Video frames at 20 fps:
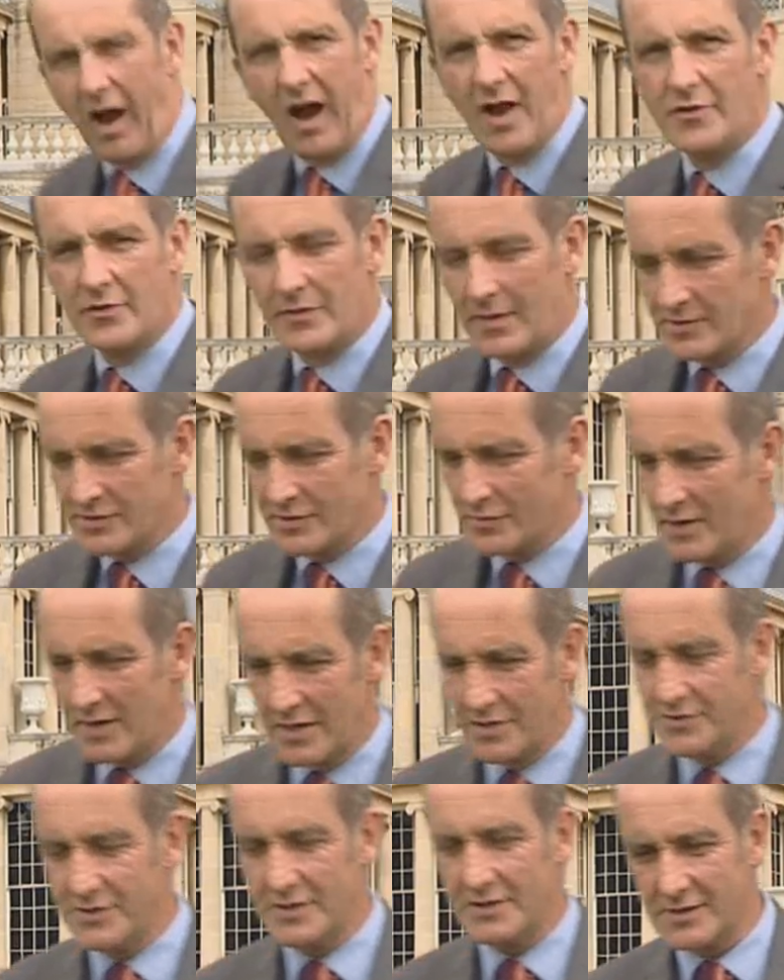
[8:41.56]
I thought that was a
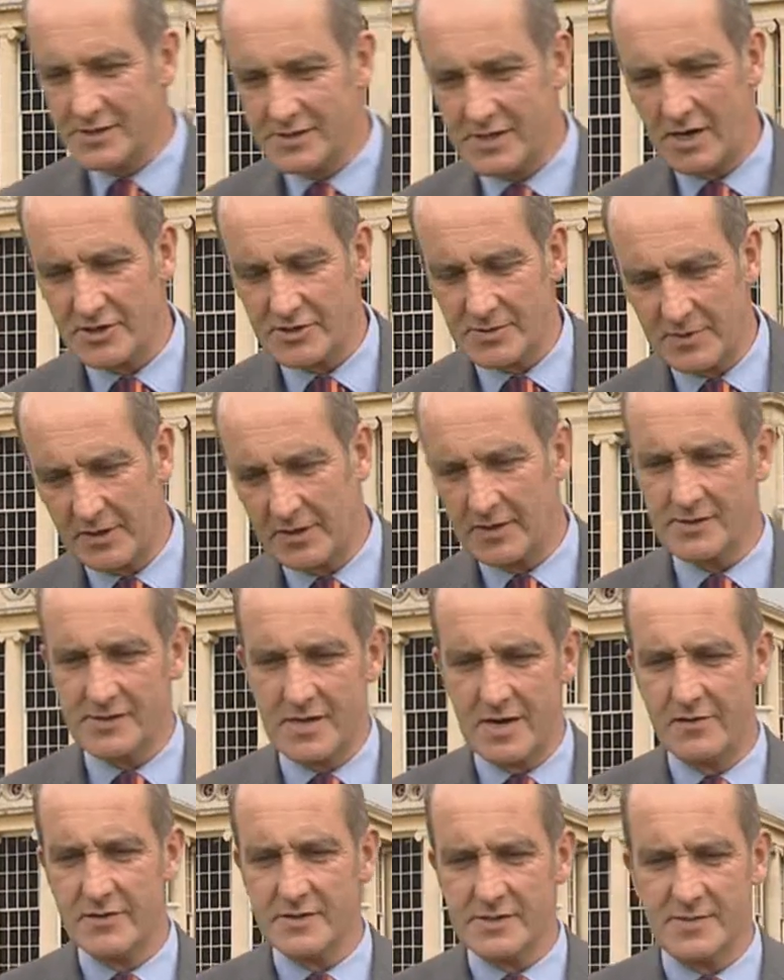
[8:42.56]
really interesting discussion
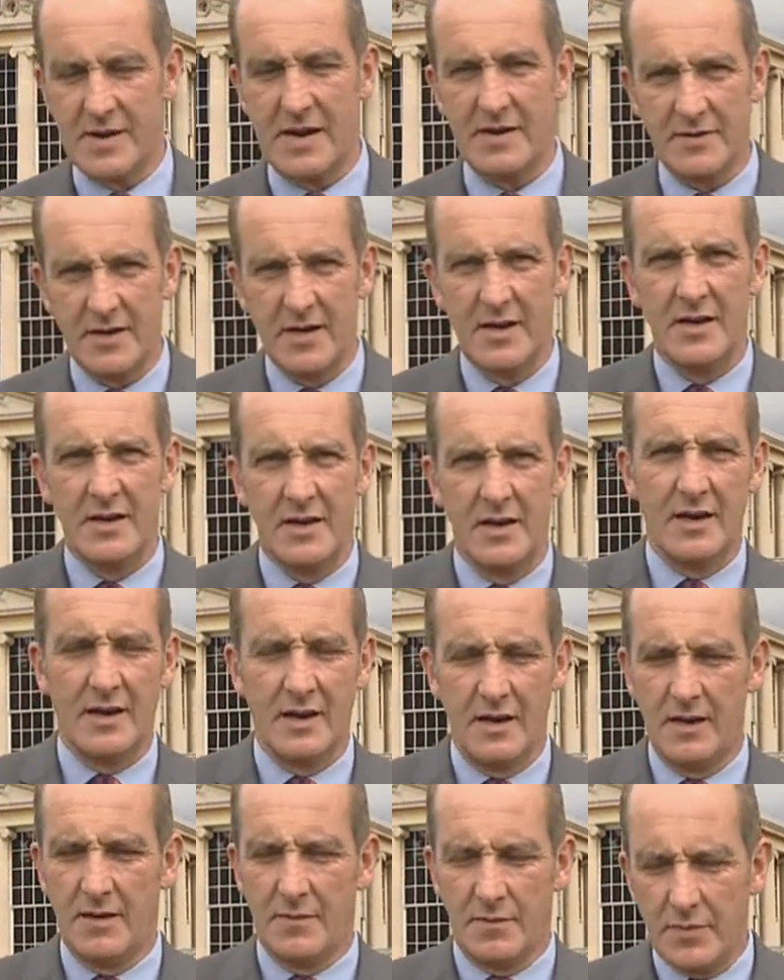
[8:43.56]
because here is a man,
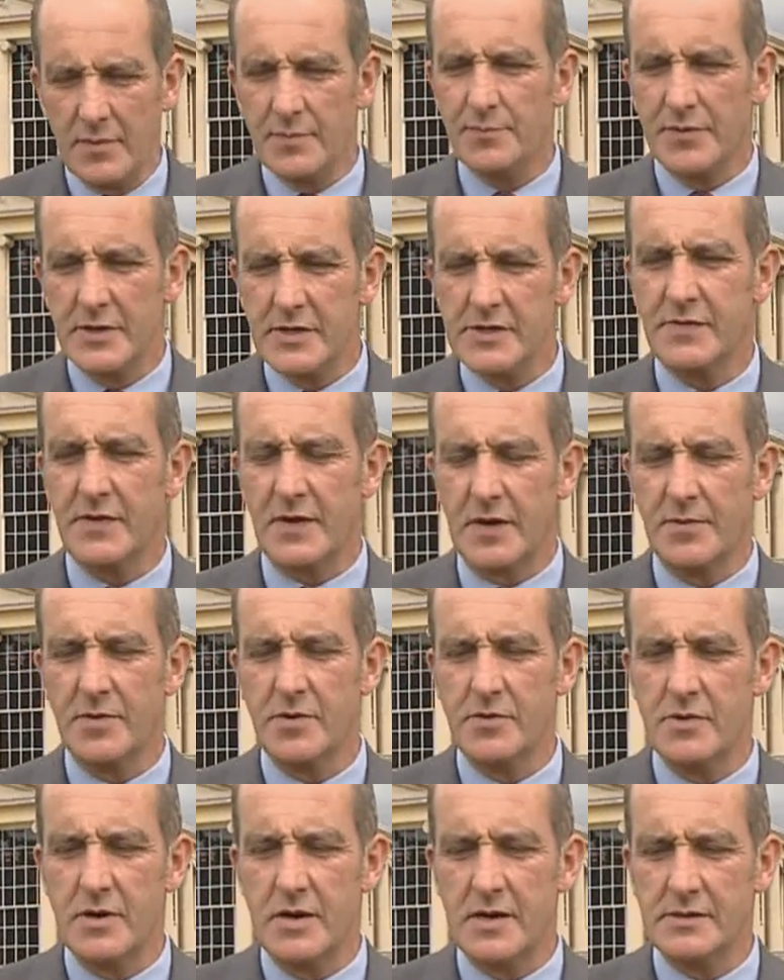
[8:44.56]
eh, eh, Prince Philip,
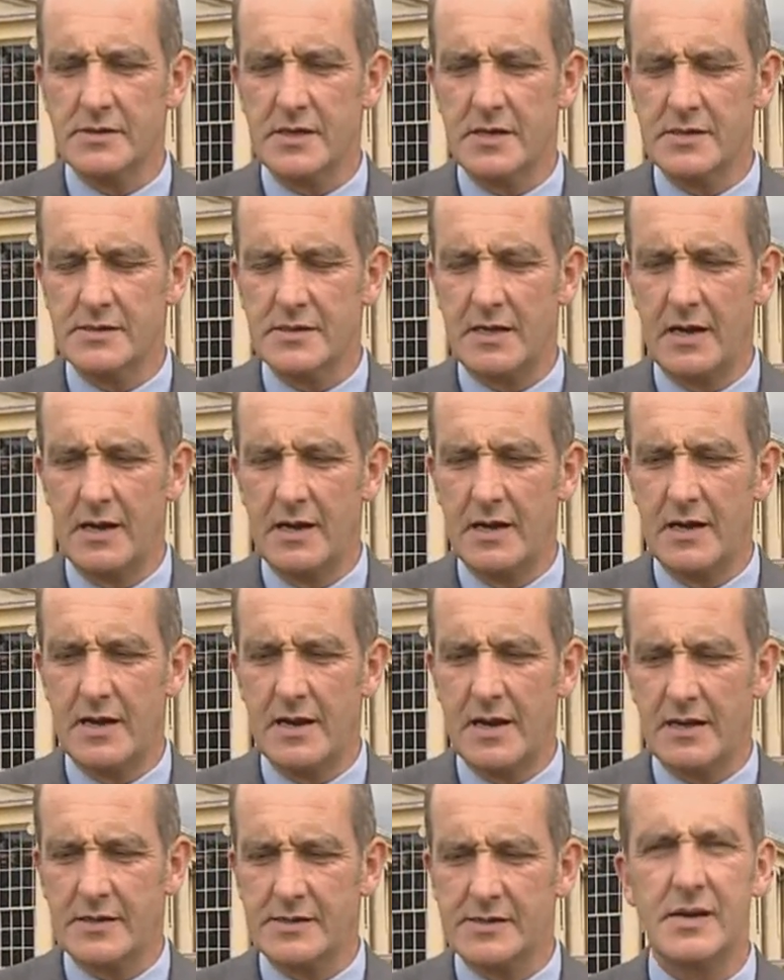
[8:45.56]
who is, is
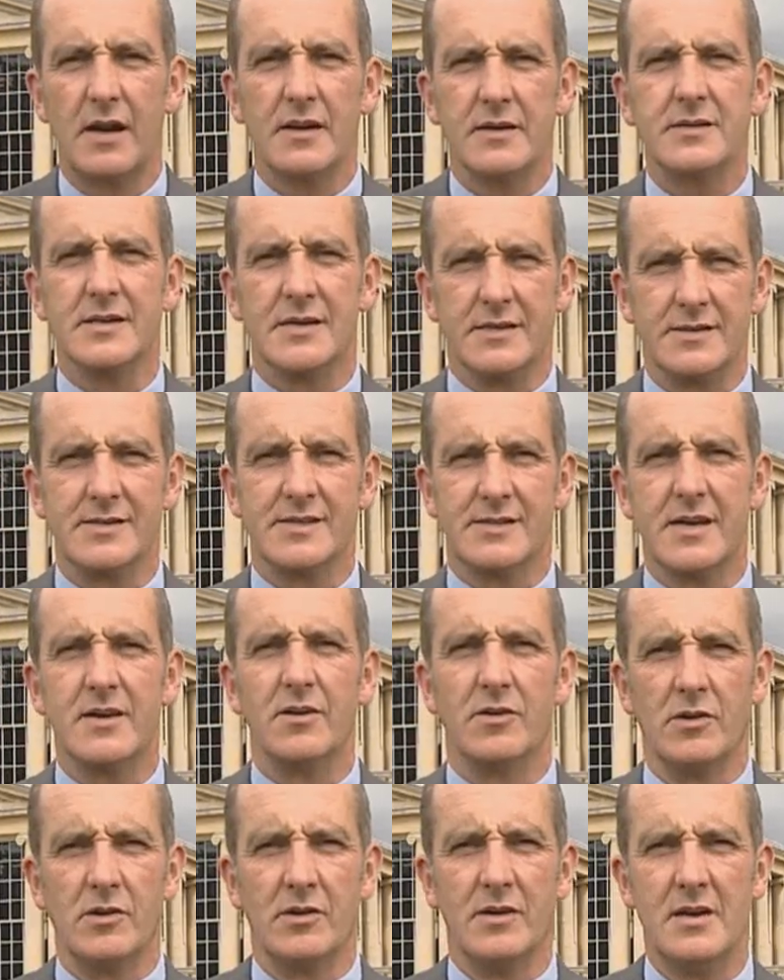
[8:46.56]
clearly excited
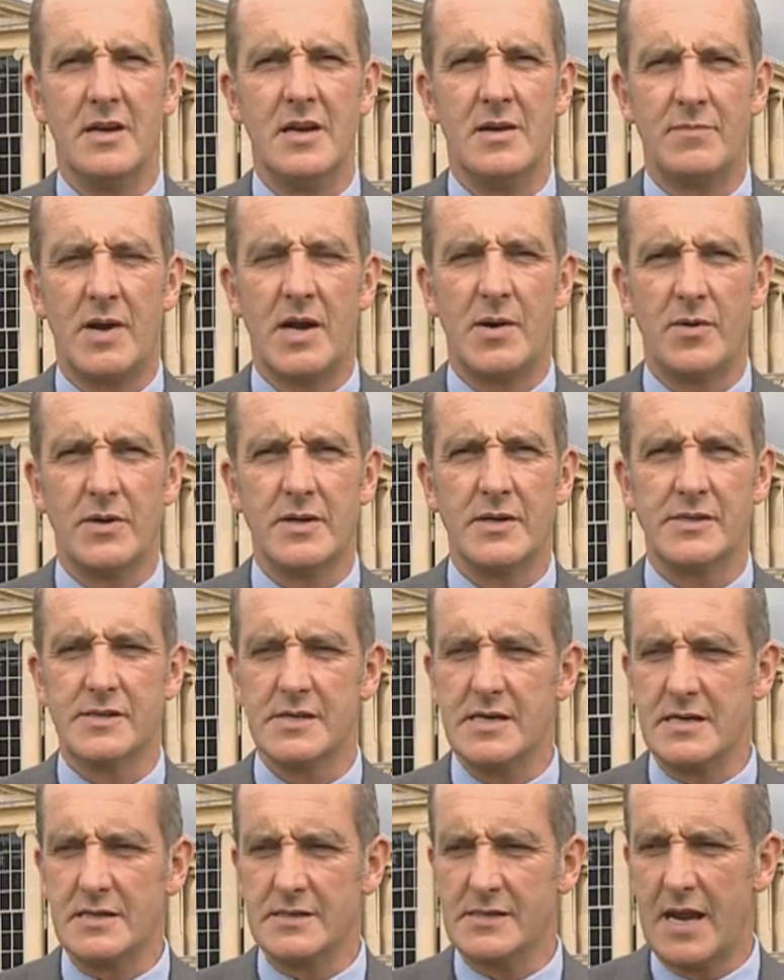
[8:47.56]
still by what he
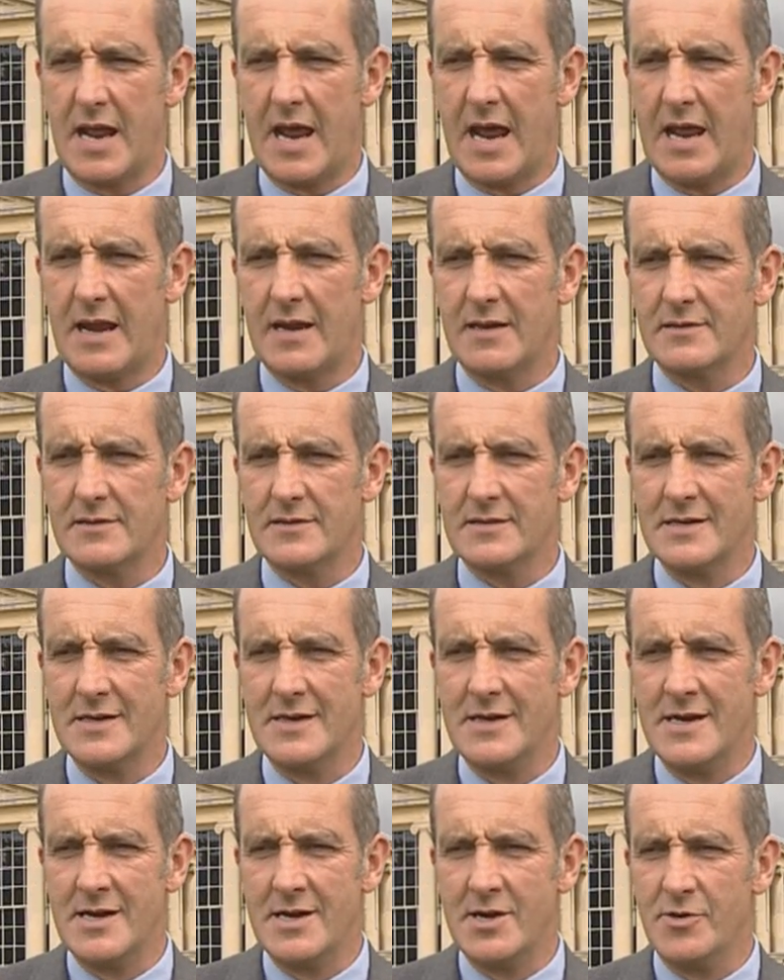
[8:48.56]
sees and
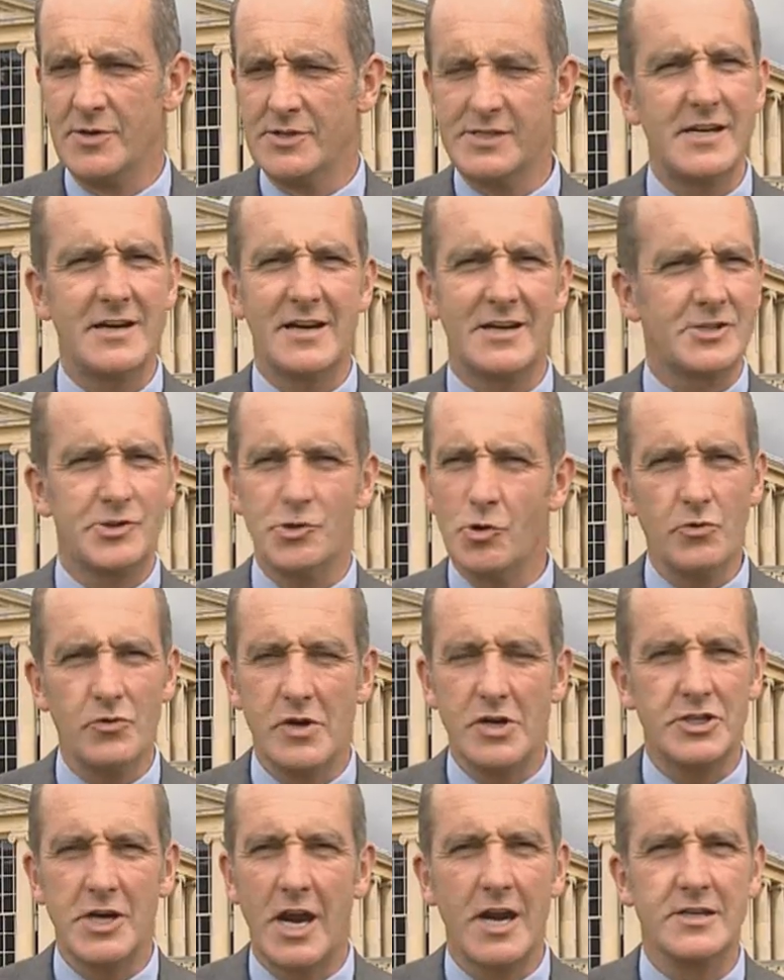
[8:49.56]
who has seen
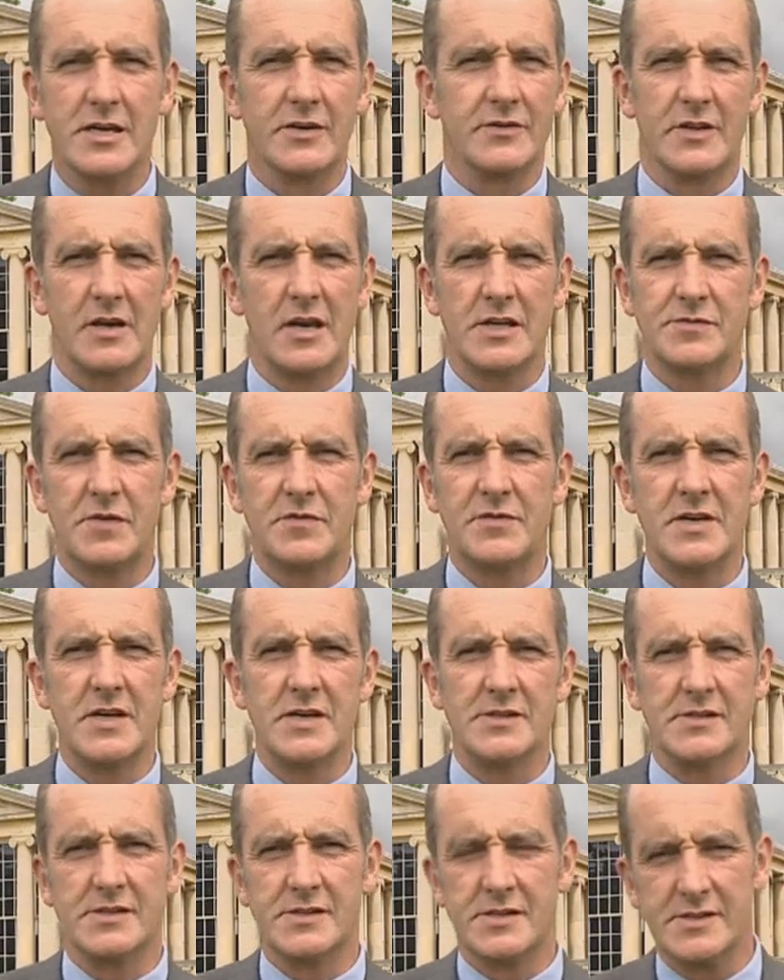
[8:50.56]
extraordinary change over the last 50
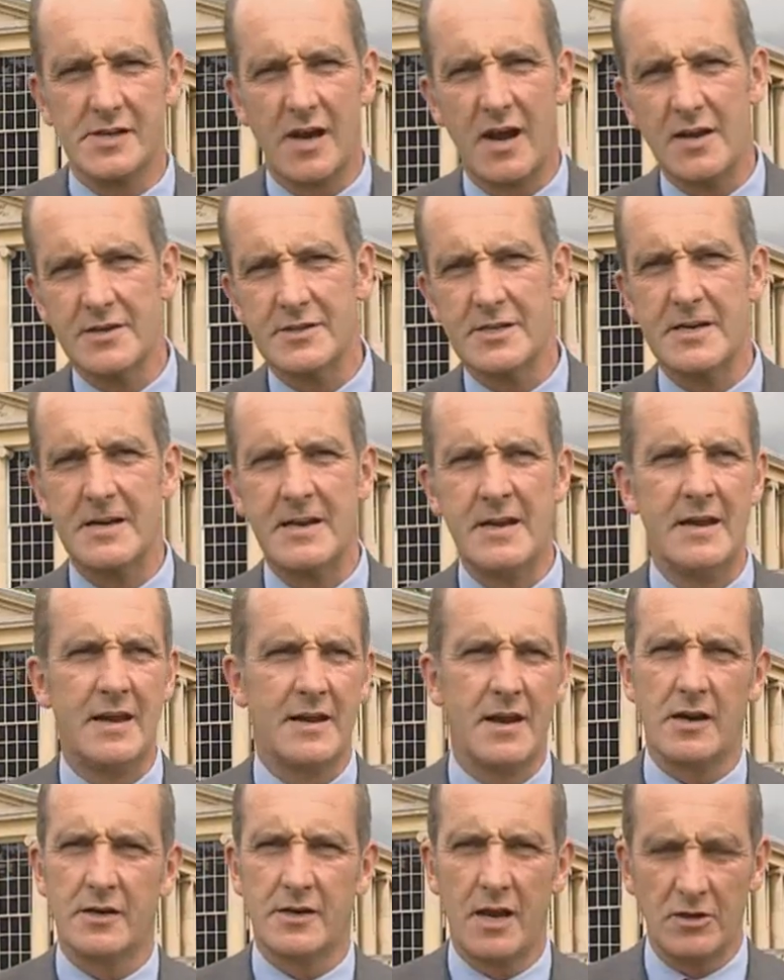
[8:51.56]
years in society,
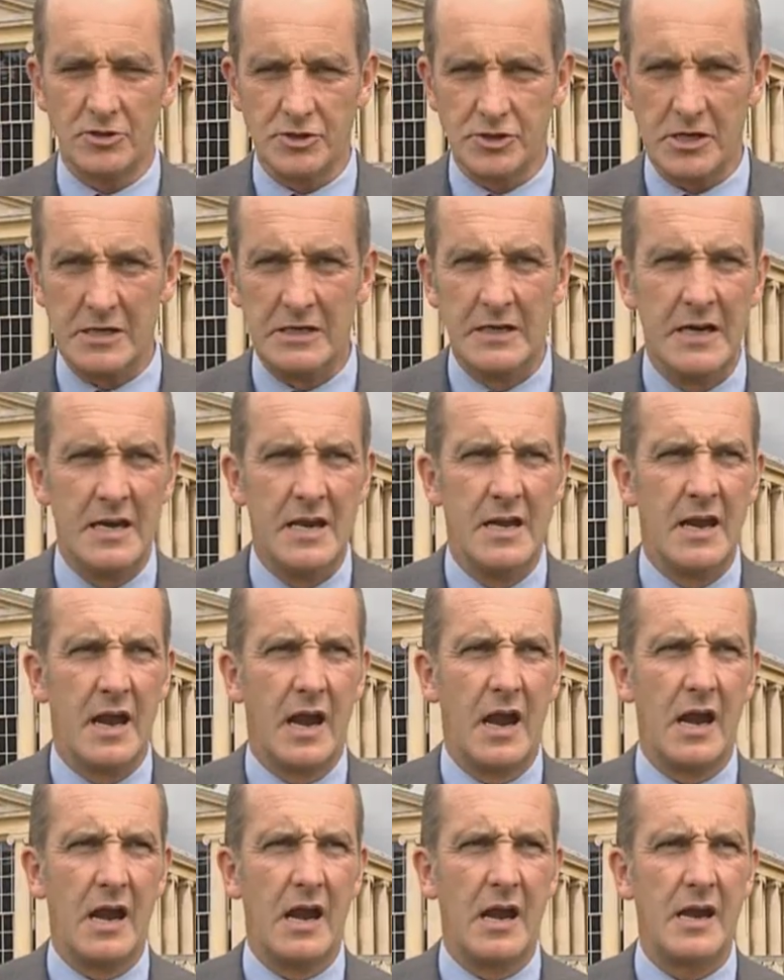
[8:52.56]
in our culture,
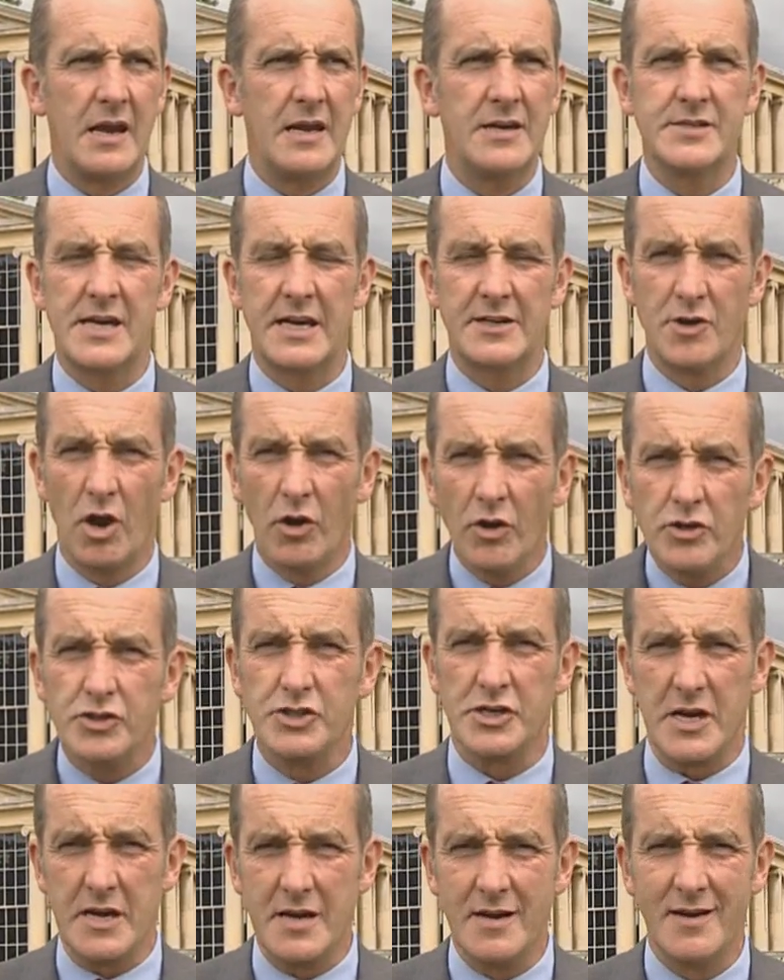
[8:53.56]
uh, in
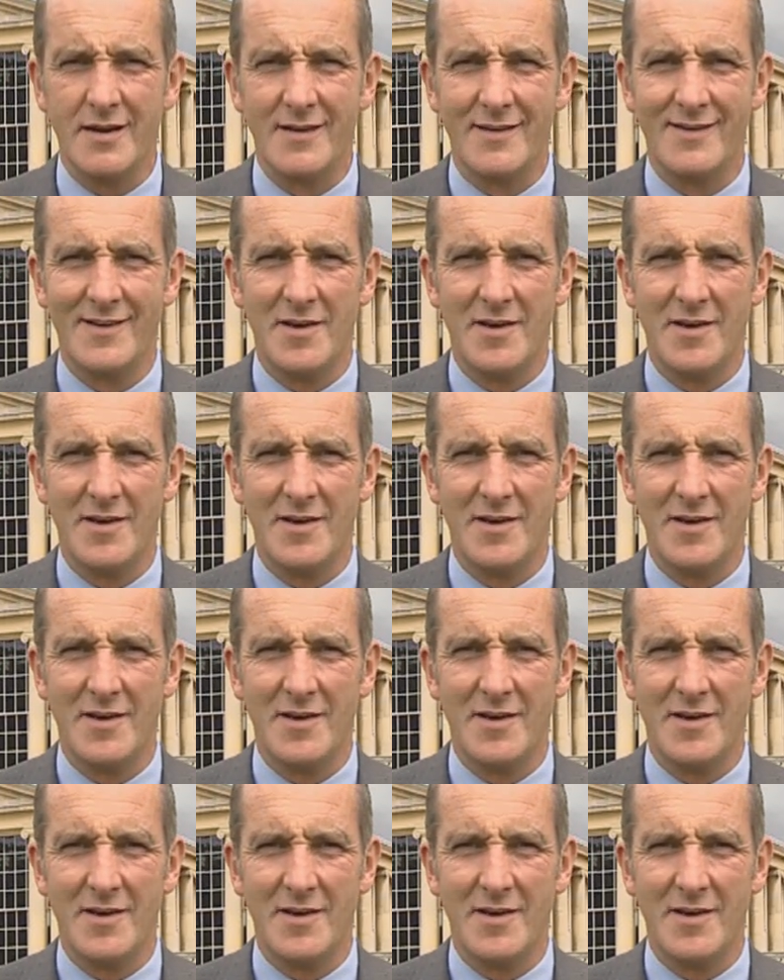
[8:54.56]
technology,